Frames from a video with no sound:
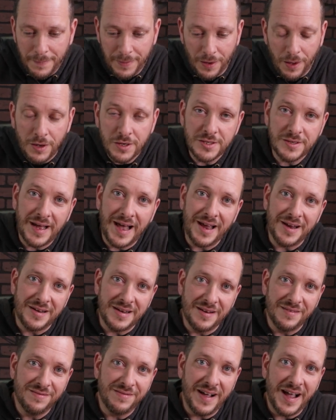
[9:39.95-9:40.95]
but also how you
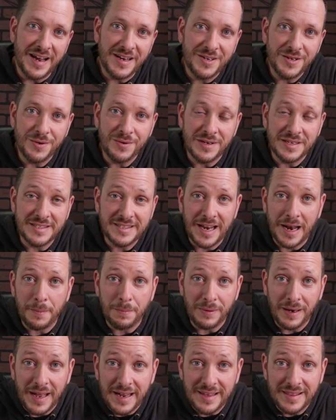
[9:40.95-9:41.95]
can fine-tune a
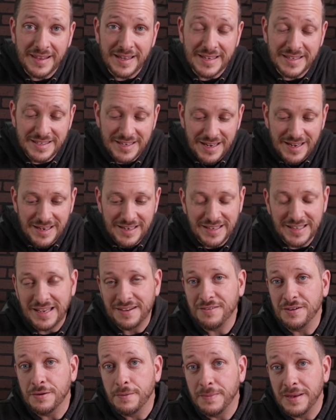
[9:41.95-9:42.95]
setup like this to
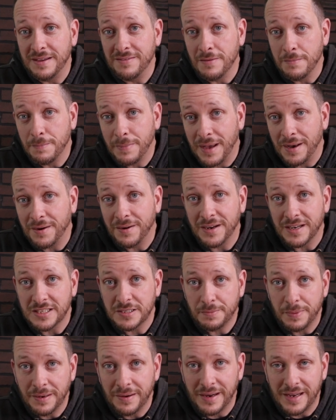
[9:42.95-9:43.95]
give you an even better
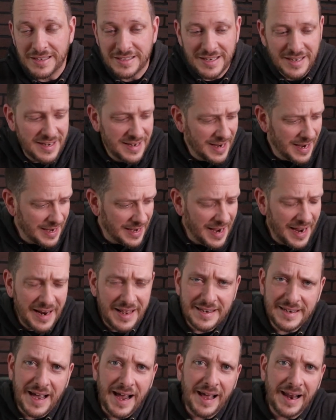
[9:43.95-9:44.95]
experience and
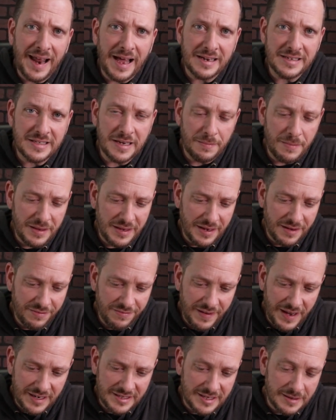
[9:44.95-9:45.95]
kind of dial out some of the
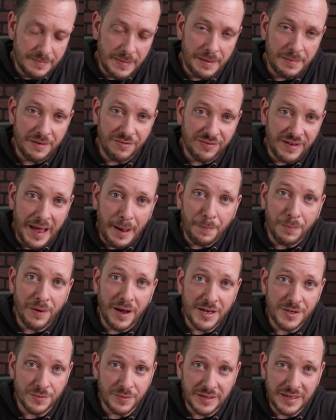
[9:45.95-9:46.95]
effects that maybe
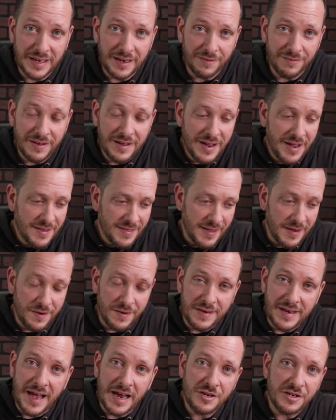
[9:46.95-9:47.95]
Flaperons will give that
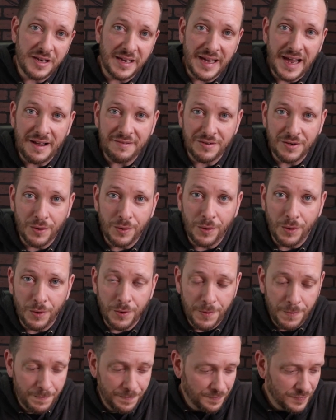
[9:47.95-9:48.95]
you'd naturally have to
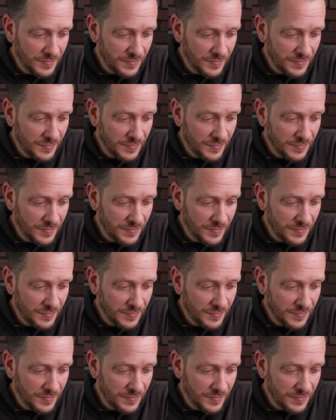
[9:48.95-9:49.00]
hold.